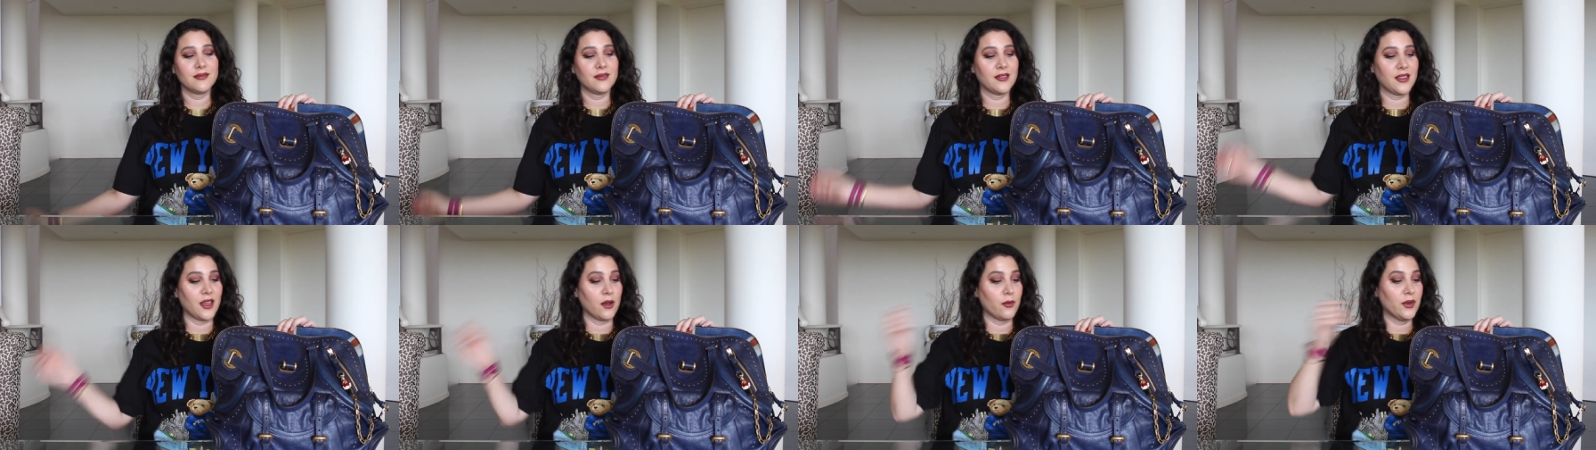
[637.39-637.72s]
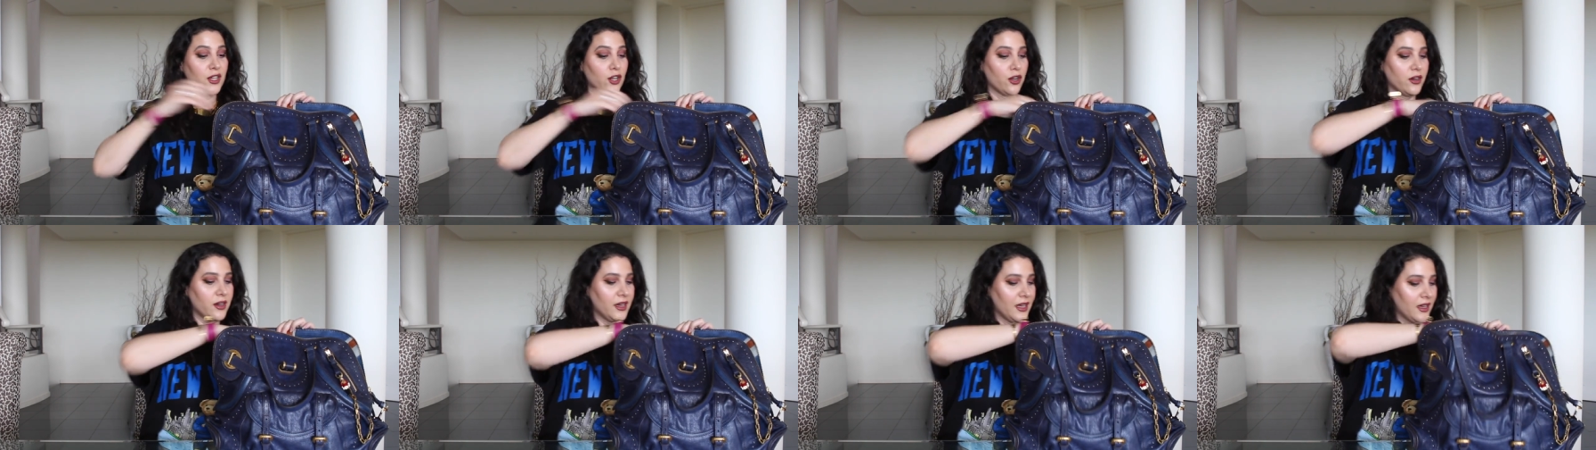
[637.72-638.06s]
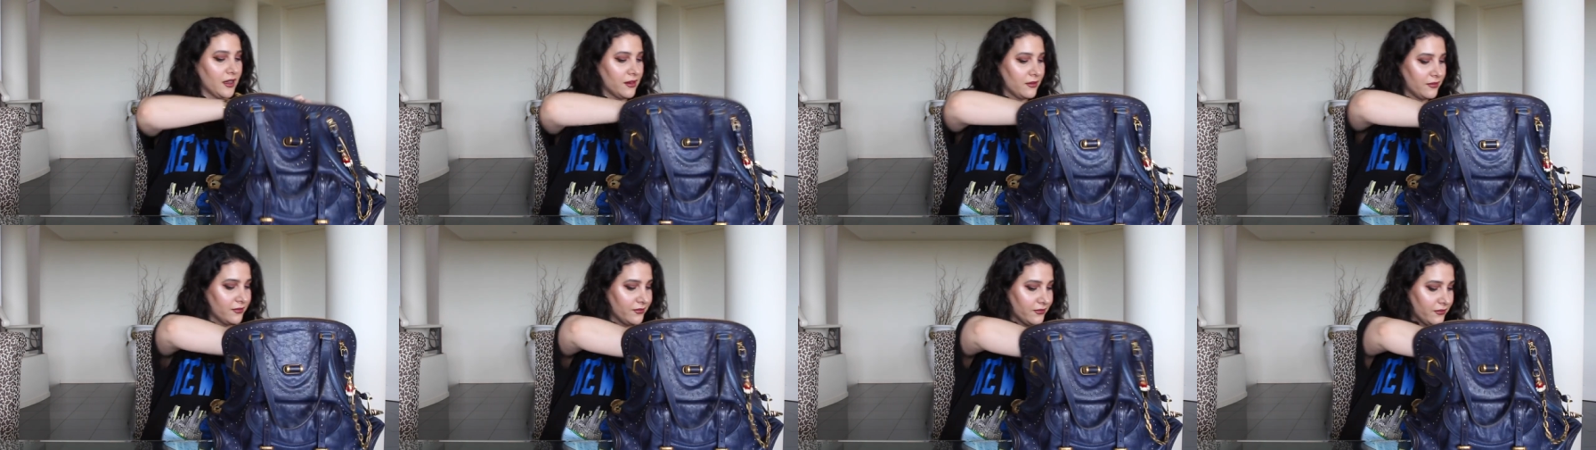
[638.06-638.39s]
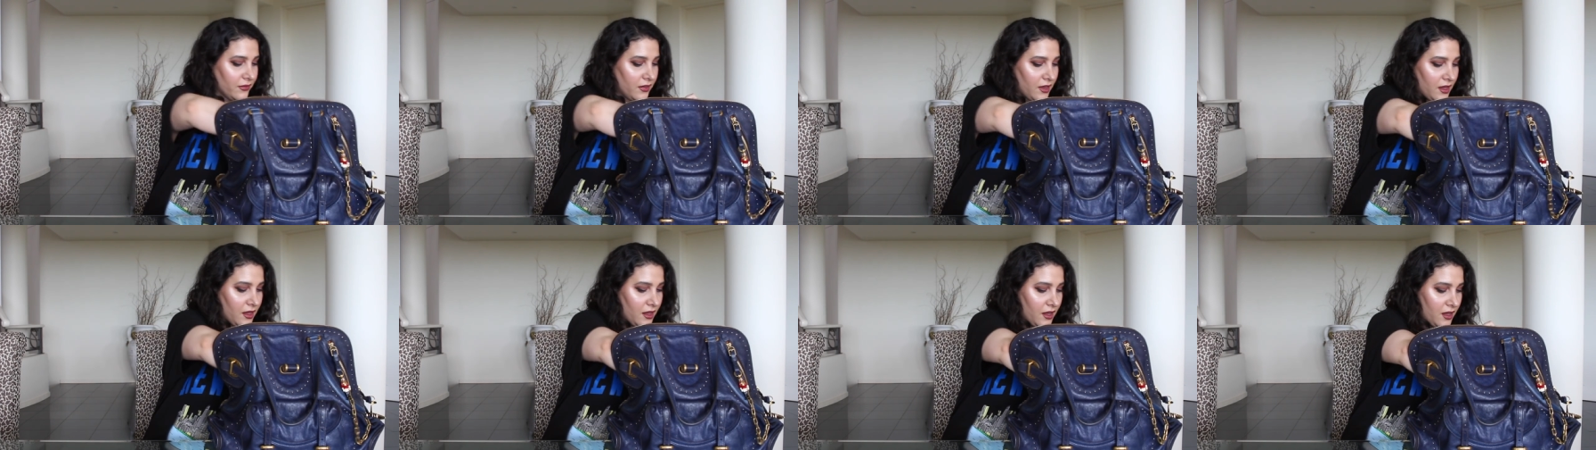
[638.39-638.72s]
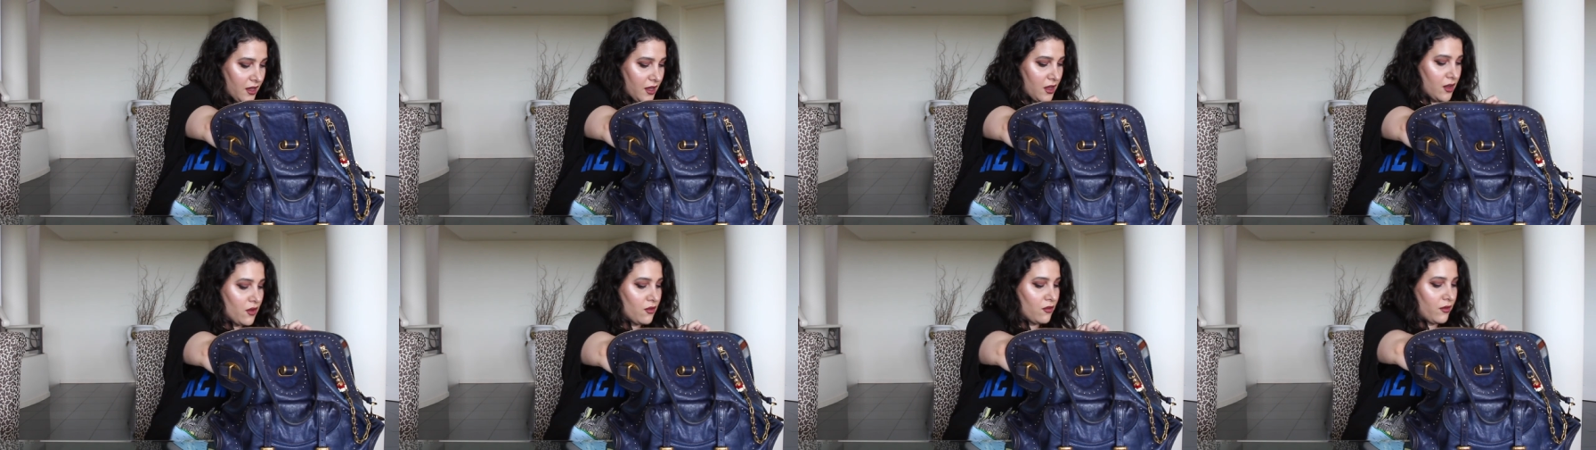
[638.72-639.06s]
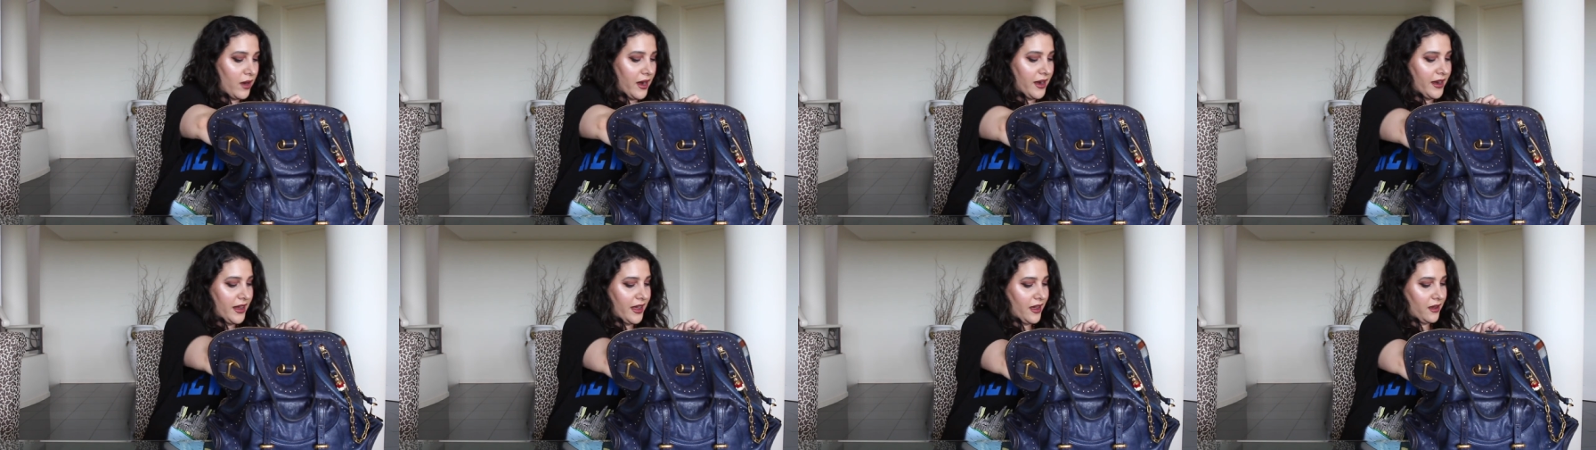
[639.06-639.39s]
that we don't need
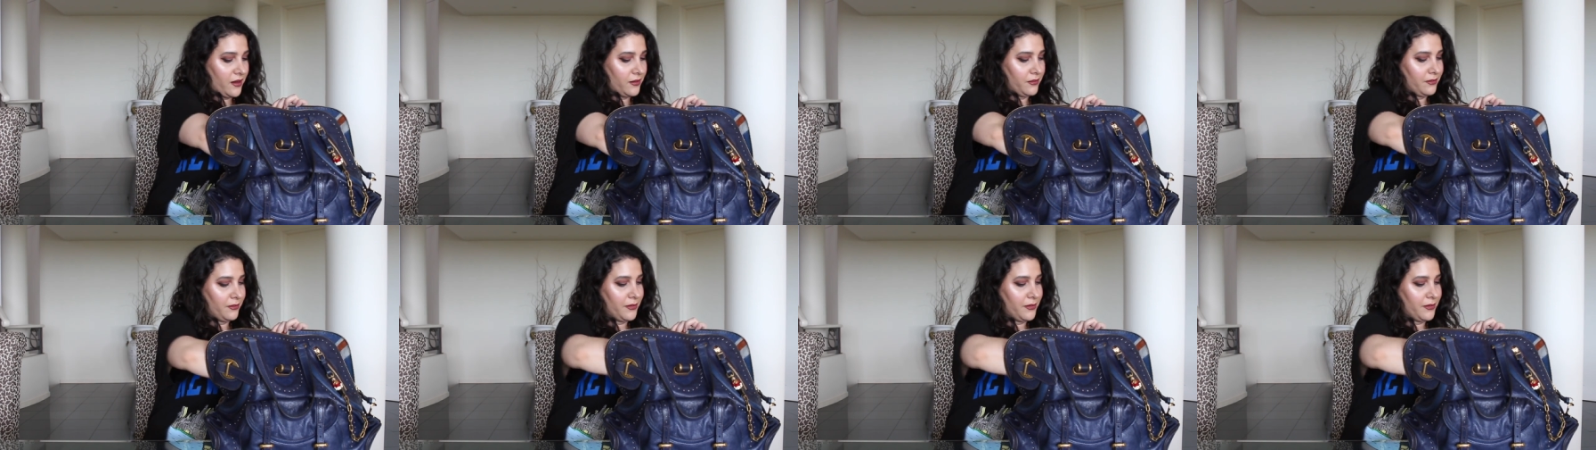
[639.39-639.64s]
right now